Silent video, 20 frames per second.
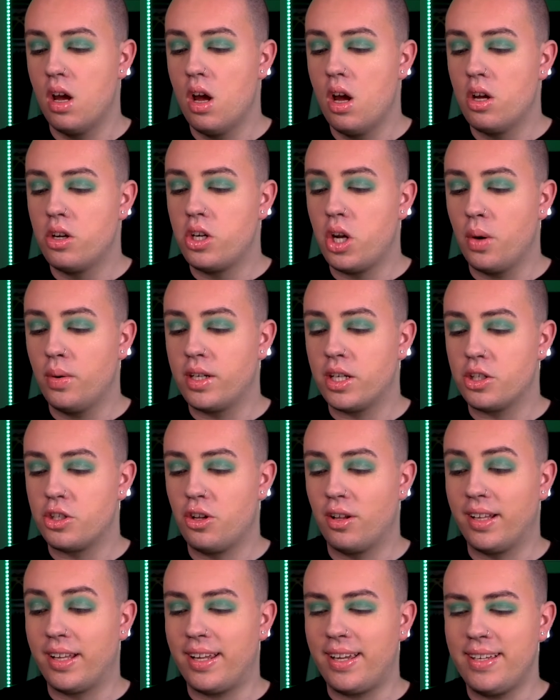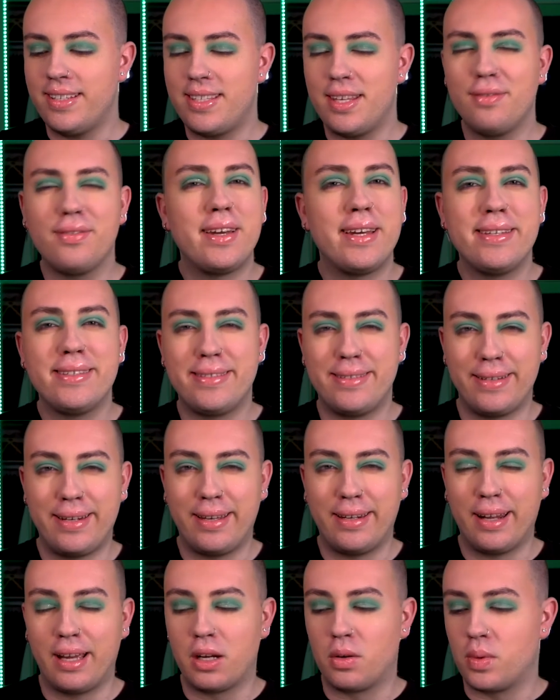No additional adhesive is
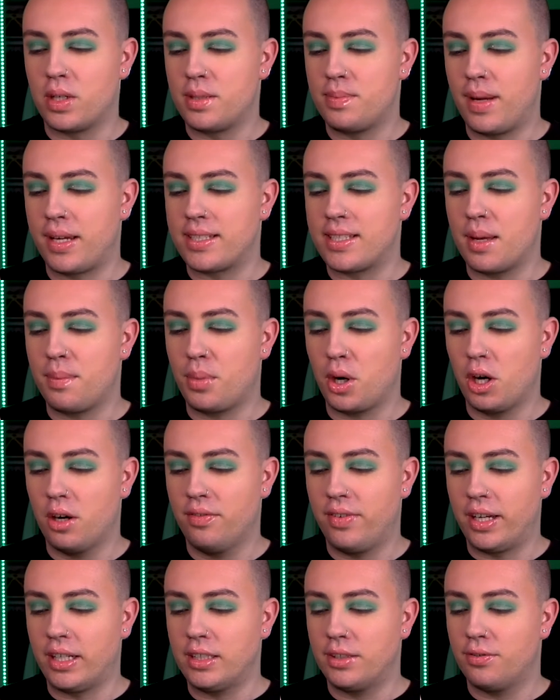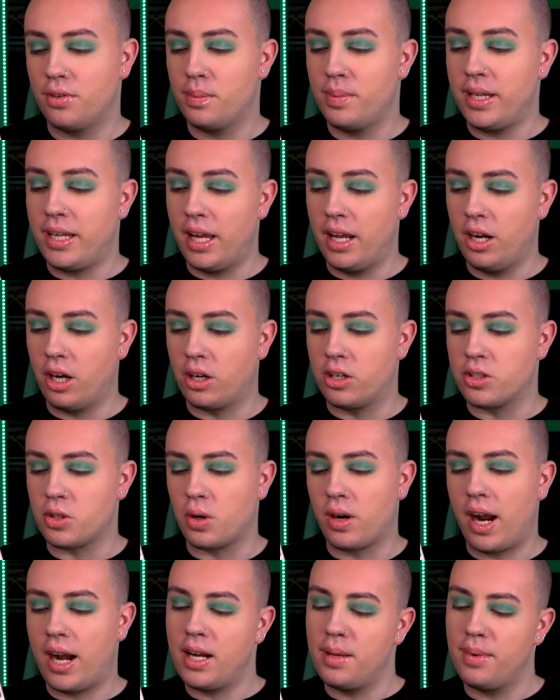needed, which makes it perfect for beginners
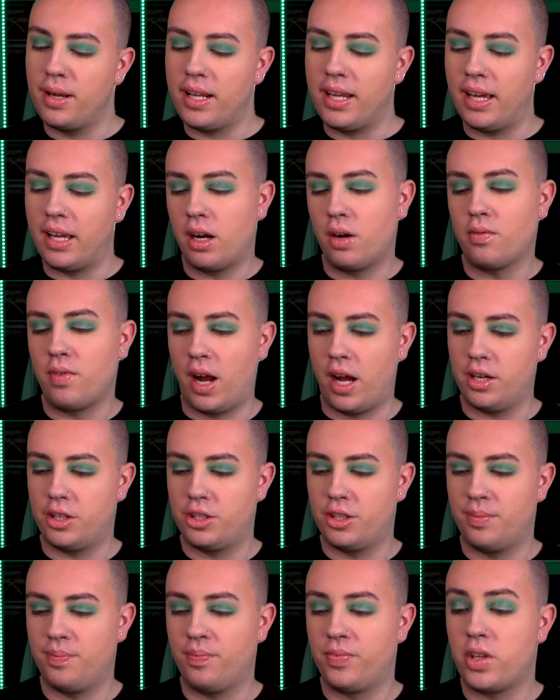or anybody in a rush.